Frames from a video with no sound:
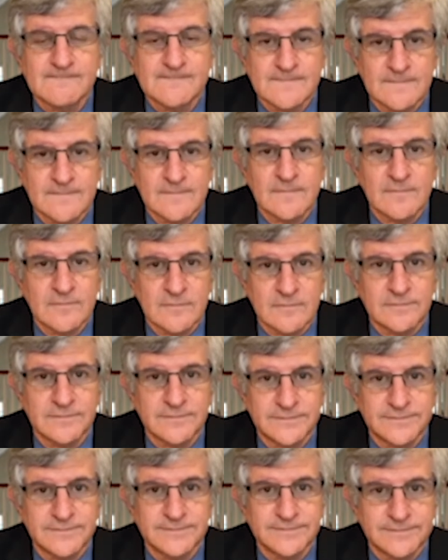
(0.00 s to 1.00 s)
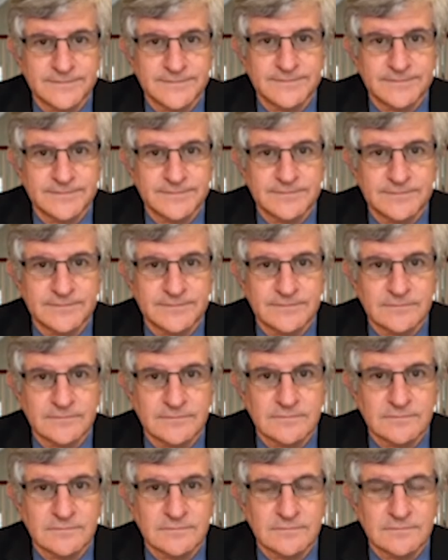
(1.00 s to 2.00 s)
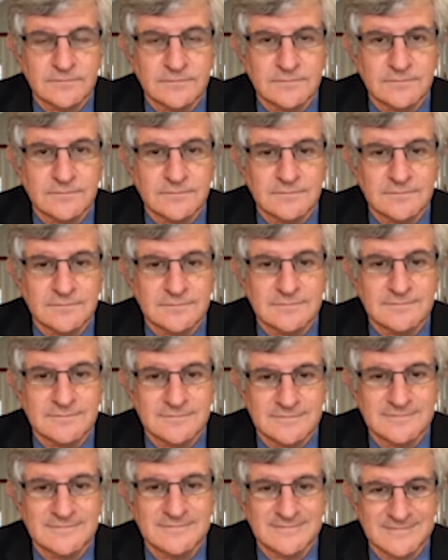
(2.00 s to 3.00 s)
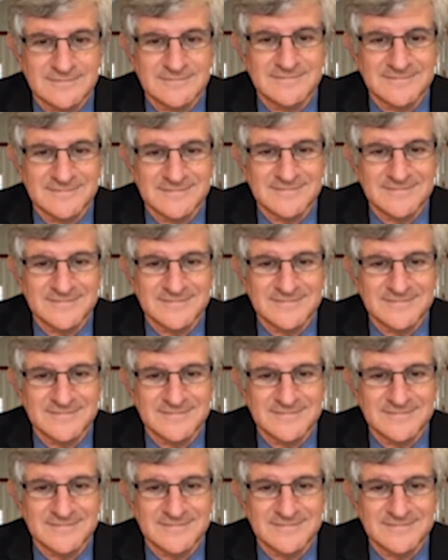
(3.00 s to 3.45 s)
No words are spoken by the person on screen.